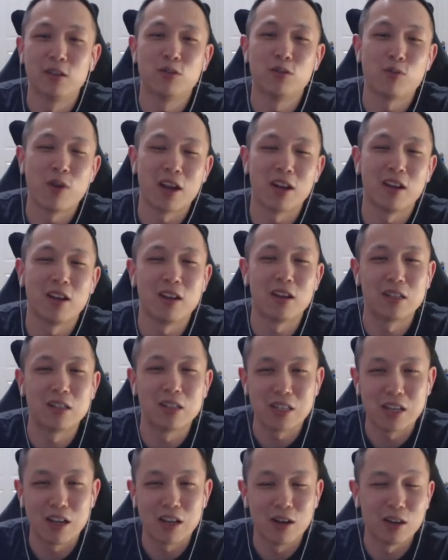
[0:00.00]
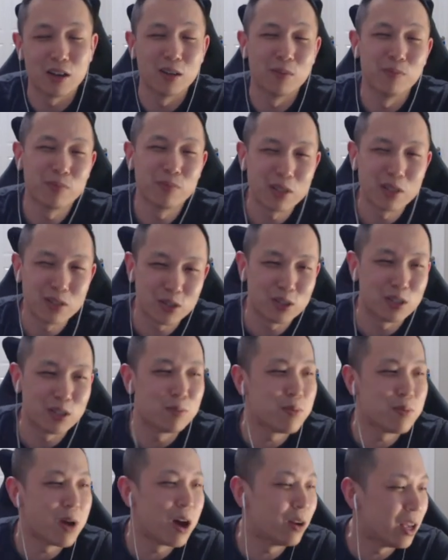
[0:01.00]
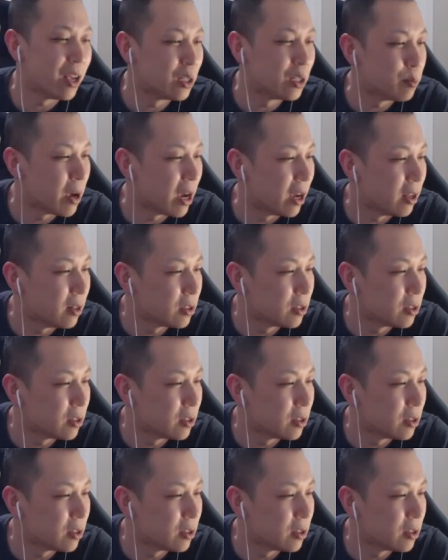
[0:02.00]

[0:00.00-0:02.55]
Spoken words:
Dragonite into Dialga, just about as bad.